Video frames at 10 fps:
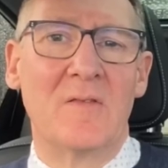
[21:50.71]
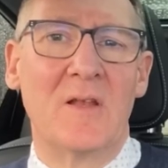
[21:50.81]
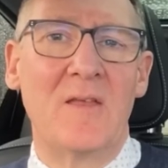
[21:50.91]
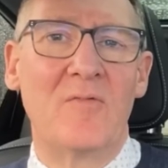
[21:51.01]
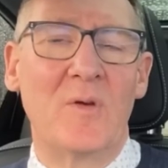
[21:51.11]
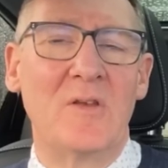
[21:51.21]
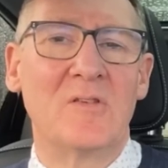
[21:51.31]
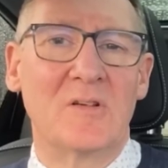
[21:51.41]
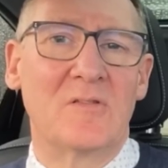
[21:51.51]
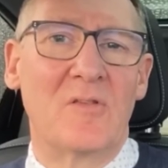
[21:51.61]
The Leaf, when you
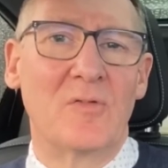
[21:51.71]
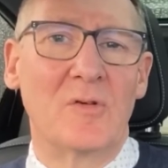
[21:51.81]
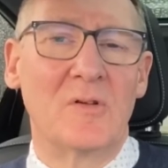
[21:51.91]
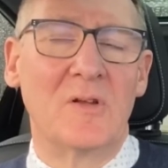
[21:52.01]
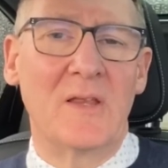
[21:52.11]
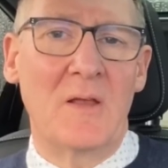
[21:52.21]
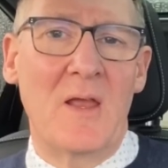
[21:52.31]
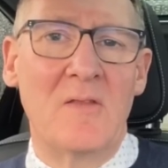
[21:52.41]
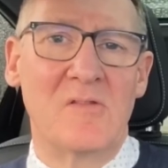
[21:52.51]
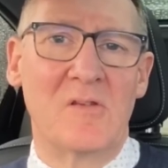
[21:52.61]
touch the throttle, it
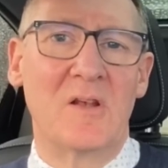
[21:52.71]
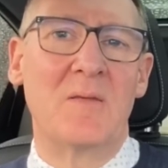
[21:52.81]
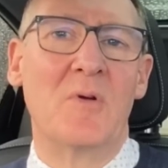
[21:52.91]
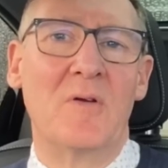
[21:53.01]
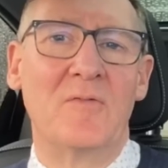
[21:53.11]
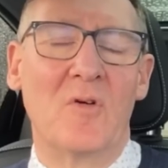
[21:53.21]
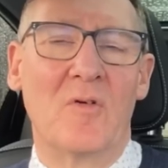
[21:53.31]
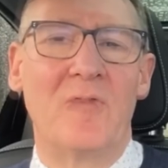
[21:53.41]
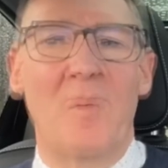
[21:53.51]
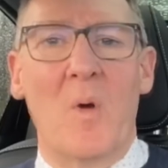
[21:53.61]
instantly moved off,